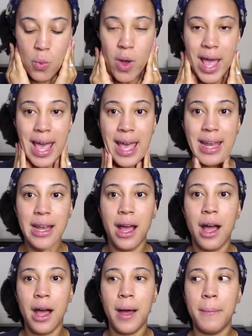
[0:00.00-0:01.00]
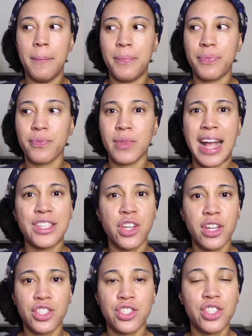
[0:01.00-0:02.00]
when um, I
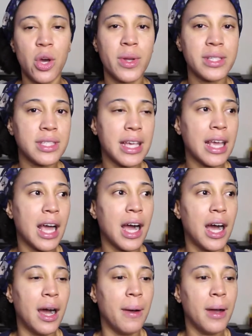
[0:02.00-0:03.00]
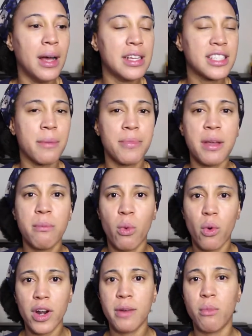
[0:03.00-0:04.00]
started just noticing uh, something
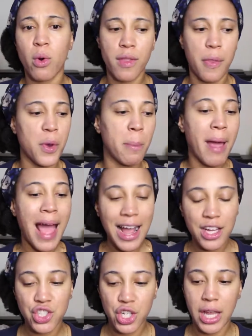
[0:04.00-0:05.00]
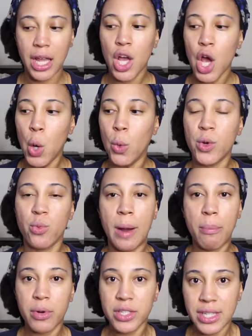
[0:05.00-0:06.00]
more and more that their packaging would
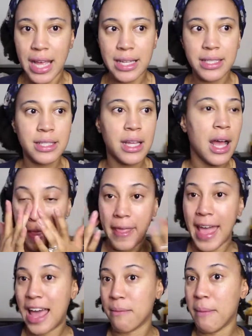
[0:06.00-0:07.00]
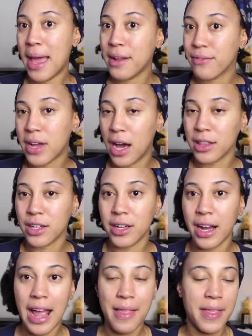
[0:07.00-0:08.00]
represent, they had men of
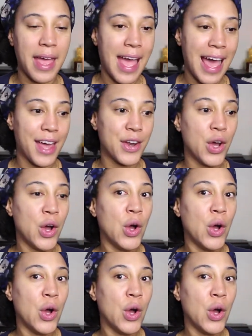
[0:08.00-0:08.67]
color and they had